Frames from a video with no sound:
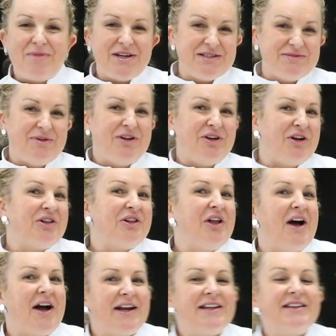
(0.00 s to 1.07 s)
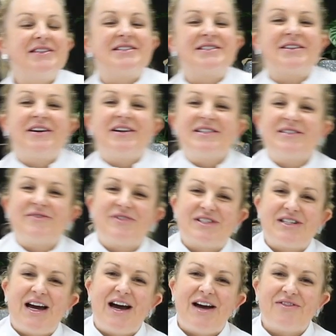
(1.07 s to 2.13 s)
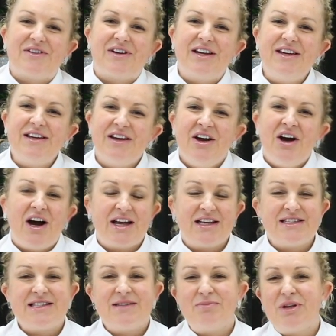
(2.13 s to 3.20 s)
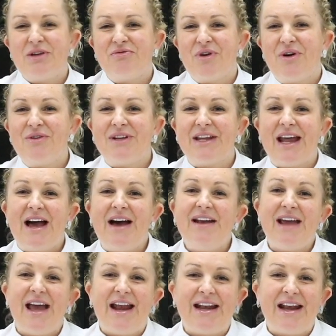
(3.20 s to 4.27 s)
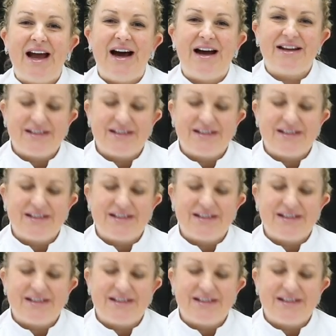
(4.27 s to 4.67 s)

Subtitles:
because we're not lining the sides of a tart ring. I can simply roll it out and cut